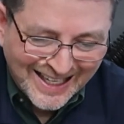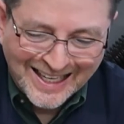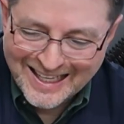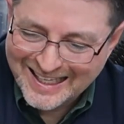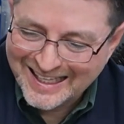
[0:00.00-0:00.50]

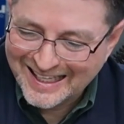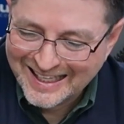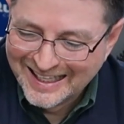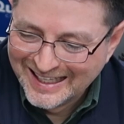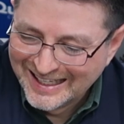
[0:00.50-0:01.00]

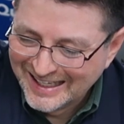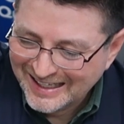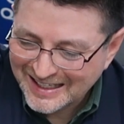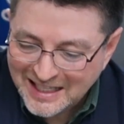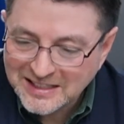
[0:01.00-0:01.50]
Okay,
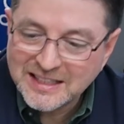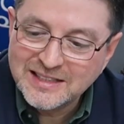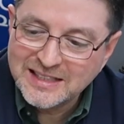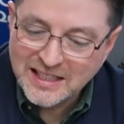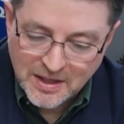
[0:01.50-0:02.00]
as you can
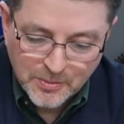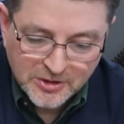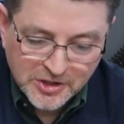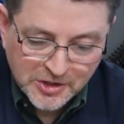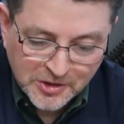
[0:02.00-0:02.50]
see, number
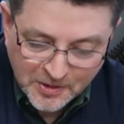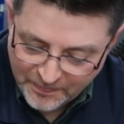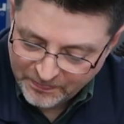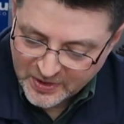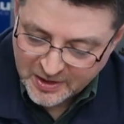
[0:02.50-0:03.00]
2.
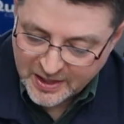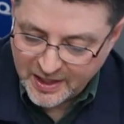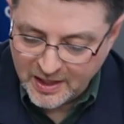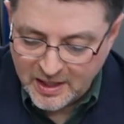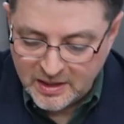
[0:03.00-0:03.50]

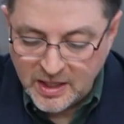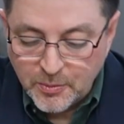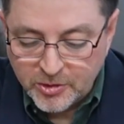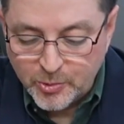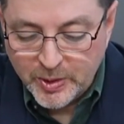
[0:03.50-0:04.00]
Okay,
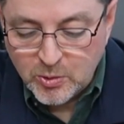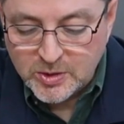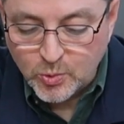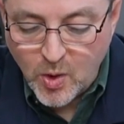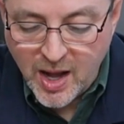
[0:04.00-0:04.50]
number 3
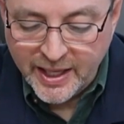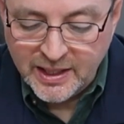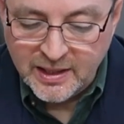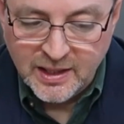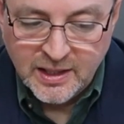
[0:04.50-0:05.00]
was
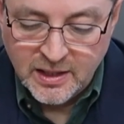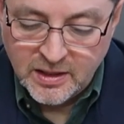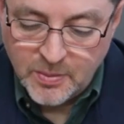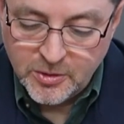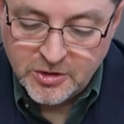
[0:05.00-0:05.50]
white.
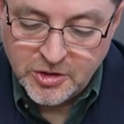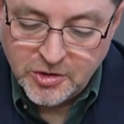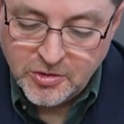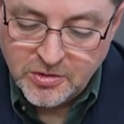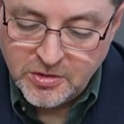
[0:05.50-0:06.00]
Number
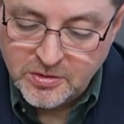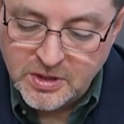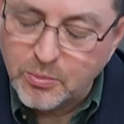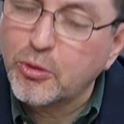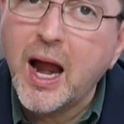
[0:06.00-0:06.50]
2 is
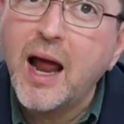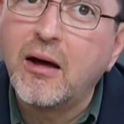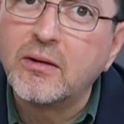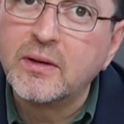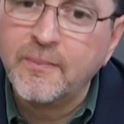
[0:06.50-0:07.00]

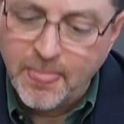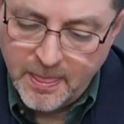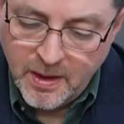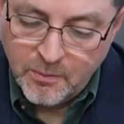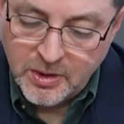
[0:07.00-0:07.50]
brown.
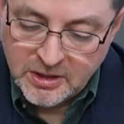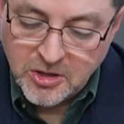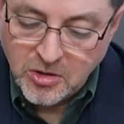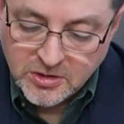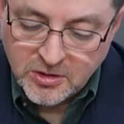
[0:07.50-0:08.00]
But it's
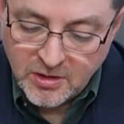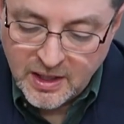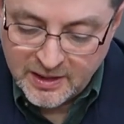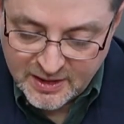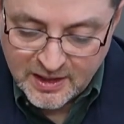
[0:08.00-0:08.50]
also
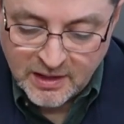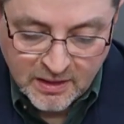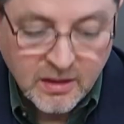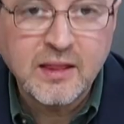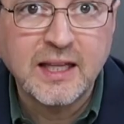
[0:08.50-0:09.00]
a
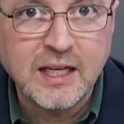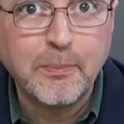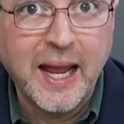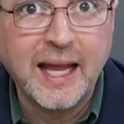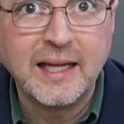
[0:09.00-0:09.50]
thick
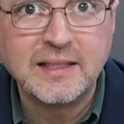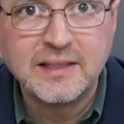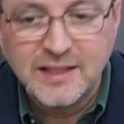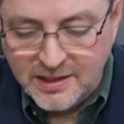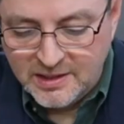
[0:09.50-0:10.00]

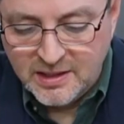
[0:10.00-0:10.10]
paste.